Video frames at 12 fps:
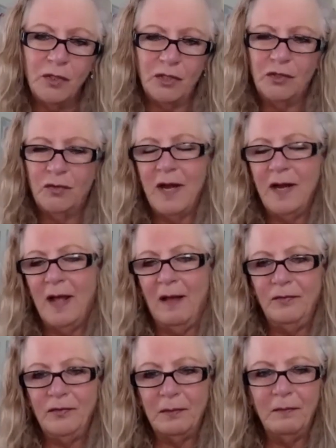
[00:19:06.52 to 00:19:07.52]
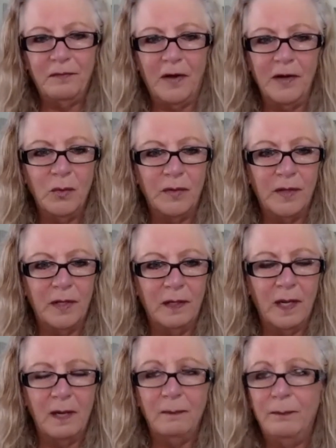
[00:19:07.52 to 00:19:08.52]
try to have some fun with it
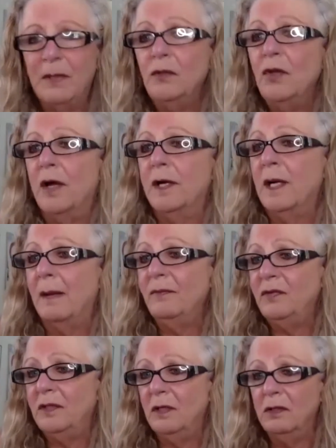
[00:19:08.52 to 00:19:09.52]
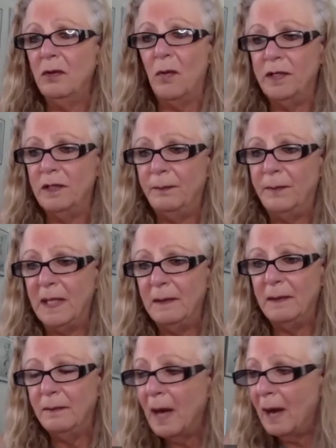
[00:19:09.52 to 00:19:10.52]
and build on it. I'm still going to
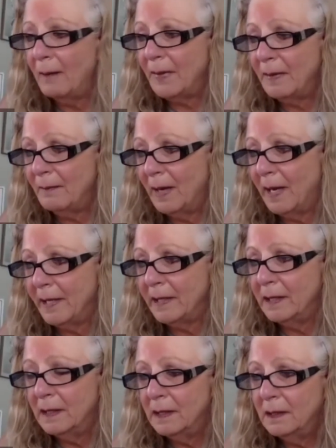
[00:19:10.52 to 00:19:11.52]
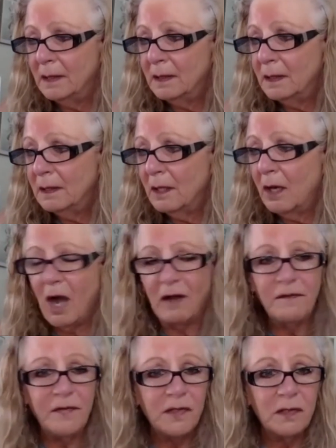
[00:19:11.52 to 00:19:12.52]
be upping my
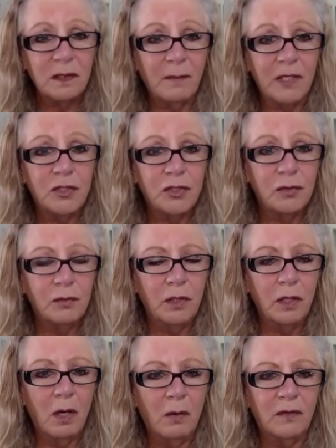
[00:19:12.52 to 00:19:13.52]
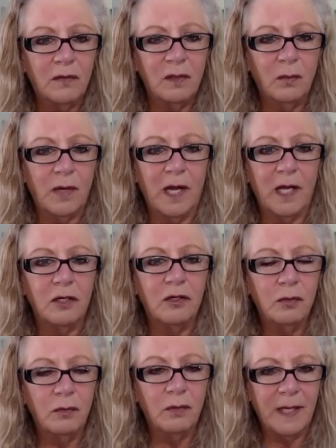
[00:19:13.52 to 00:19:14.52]
office and my studio and see what I can do to make